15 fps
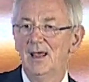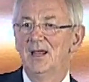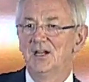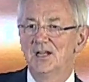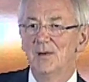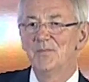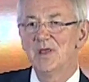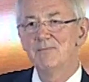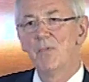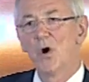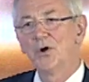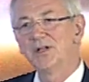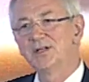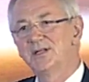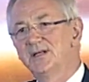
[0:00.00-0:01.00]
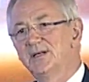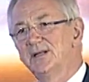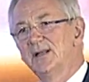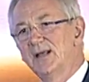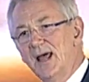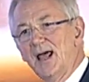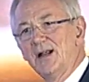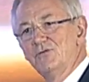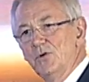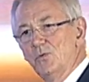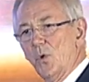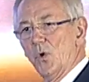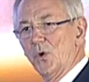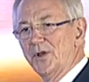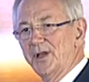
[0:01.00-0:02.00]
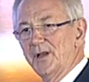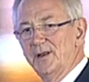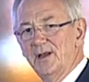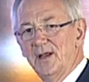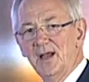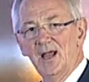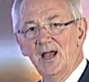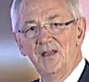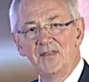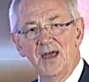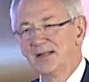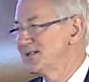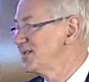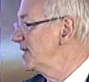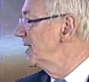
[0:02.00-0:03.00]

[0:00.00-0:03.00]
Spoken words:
can be monitored and rewarded. And that is an